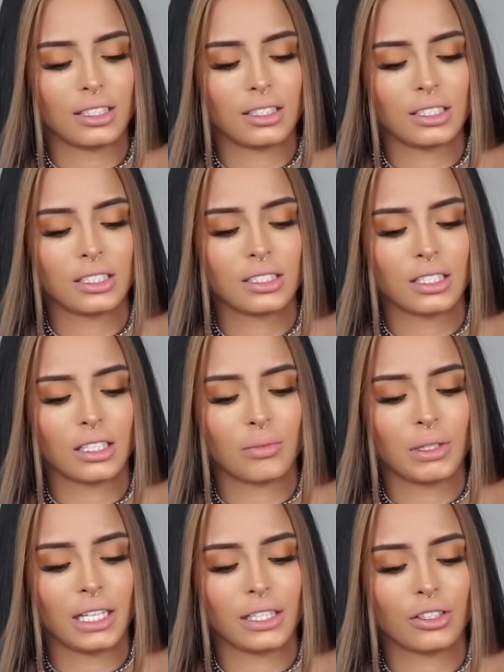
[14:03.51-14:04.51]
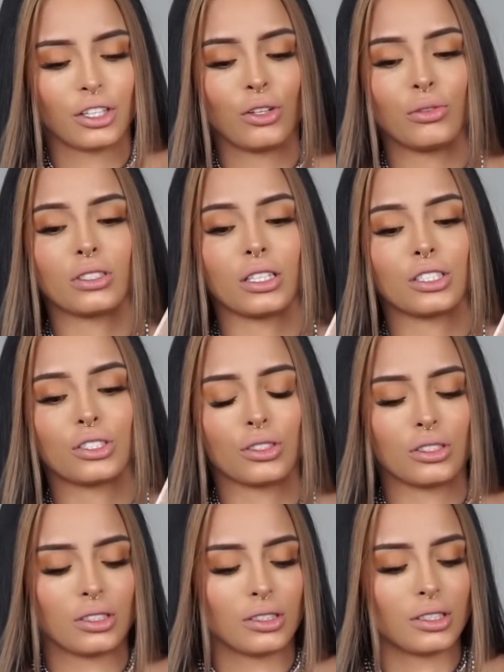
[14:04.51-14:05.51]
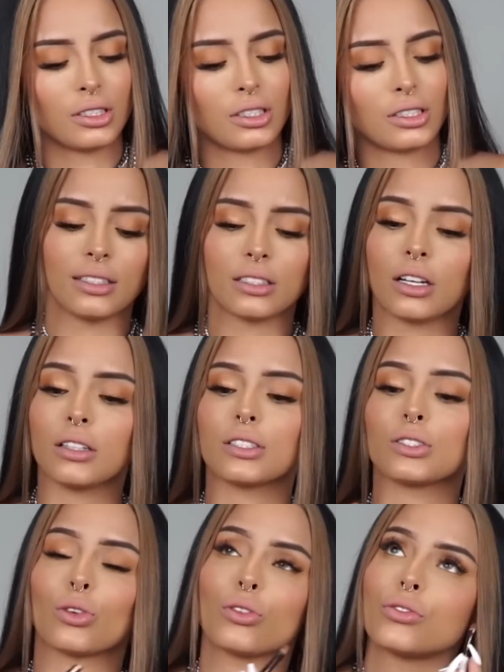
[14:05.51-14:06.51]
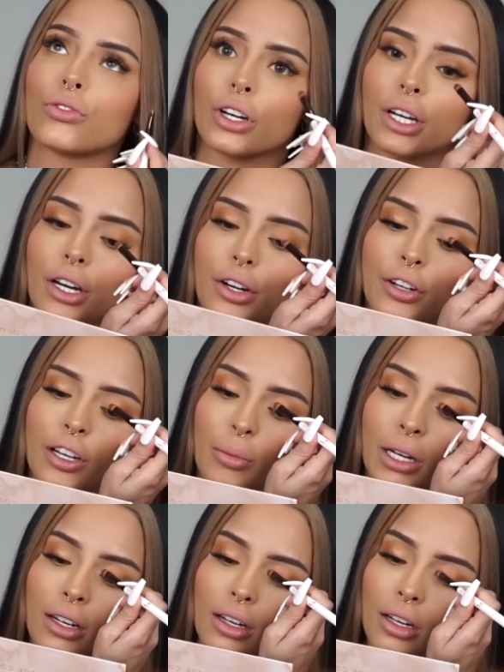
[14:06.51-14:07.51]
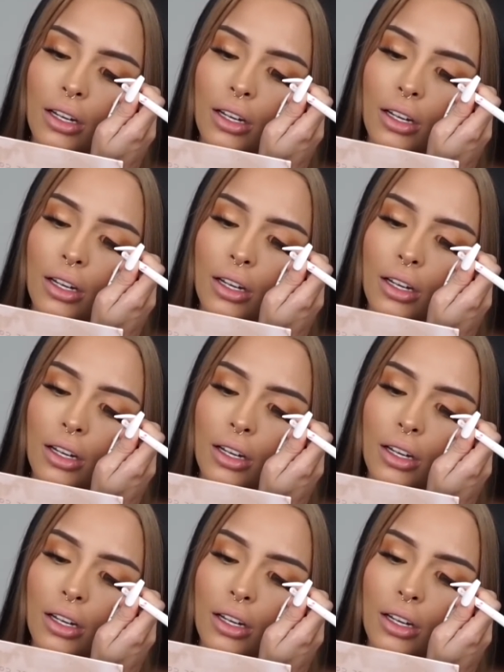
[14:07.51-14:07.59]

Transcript: think this is gonna be like a cute touch to the look. This color is so freaking creamy.